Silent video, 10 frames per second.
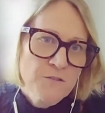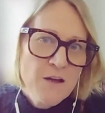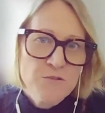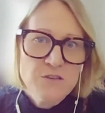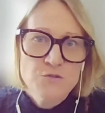
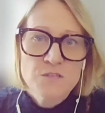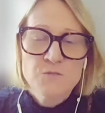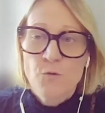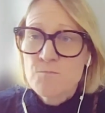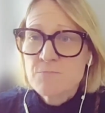that we use
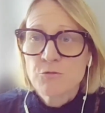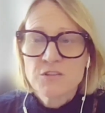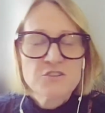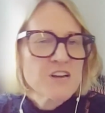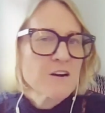for people
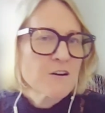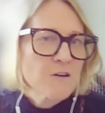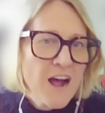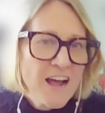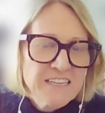to
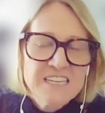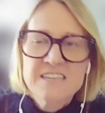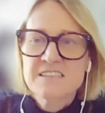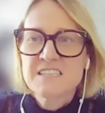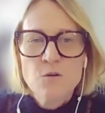share
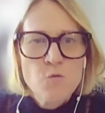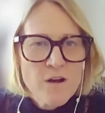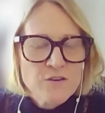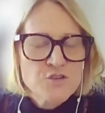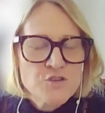ideas and
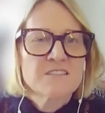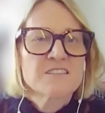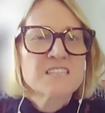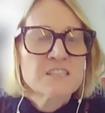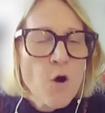
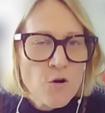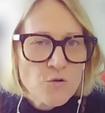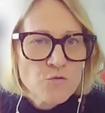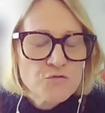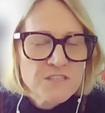questions and
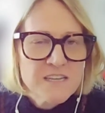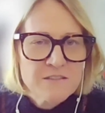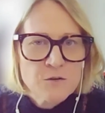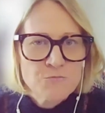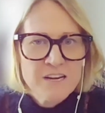articles
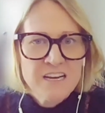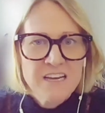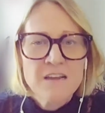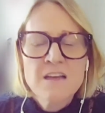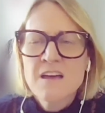that they're
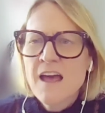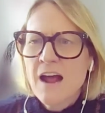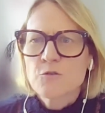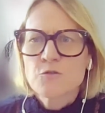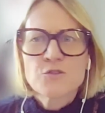reading.
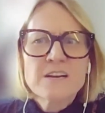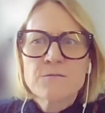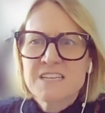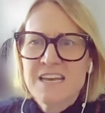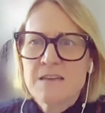Our
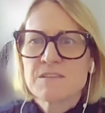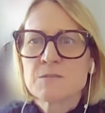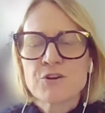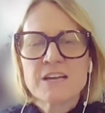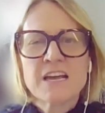creative team
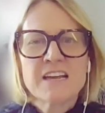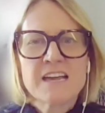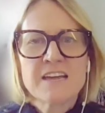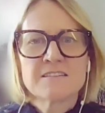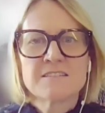is bringing
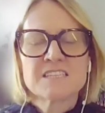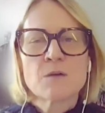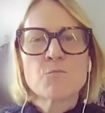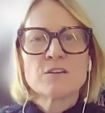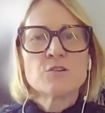in
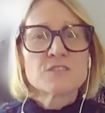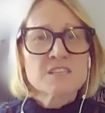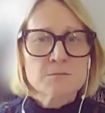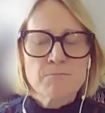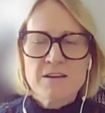someone who's
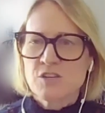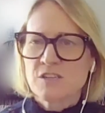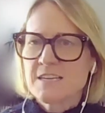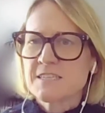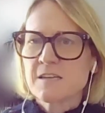a
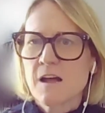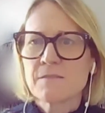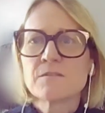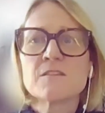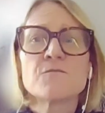specialist
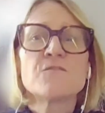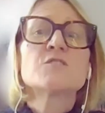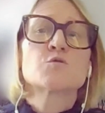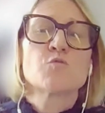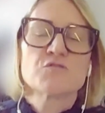on the
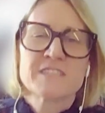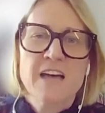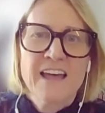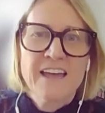visual side